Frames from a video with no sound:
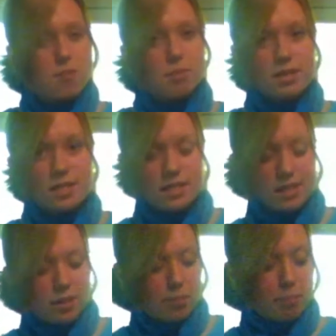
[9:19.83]
but is
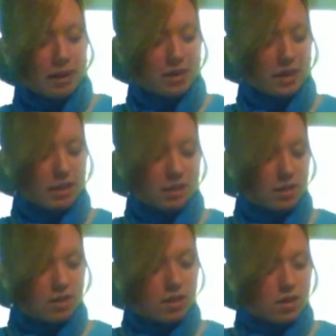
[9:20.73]
still buried
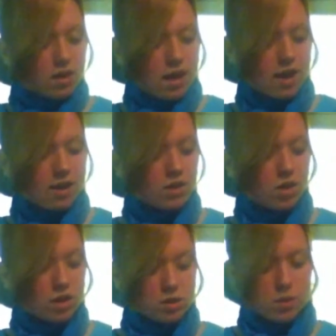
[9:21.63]
and
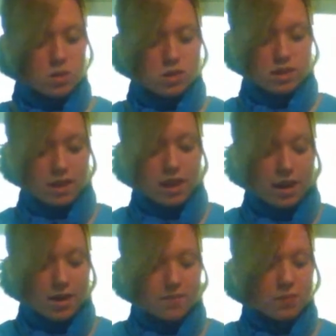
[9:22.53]
not exposed to the
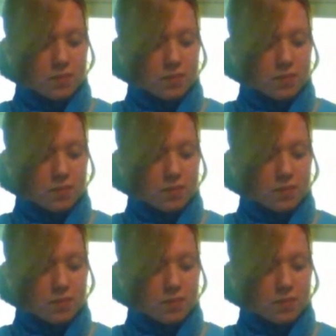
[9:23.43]
air.